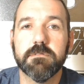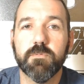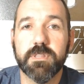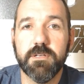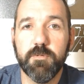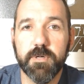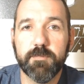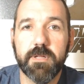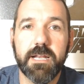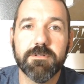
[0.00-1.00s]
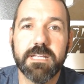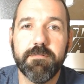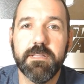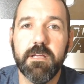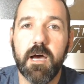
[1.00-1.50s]
With the new build plate, I was
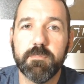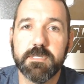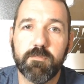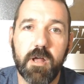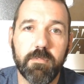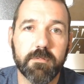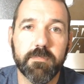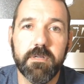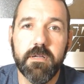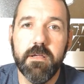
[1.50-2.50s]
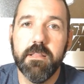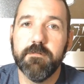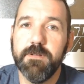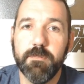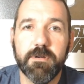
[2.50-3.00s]
having the opposite problem. The
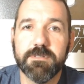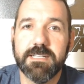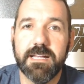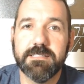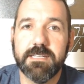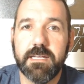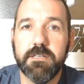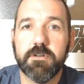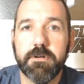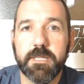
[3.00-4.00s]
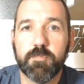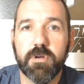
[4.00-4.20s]
filament was not sticking during the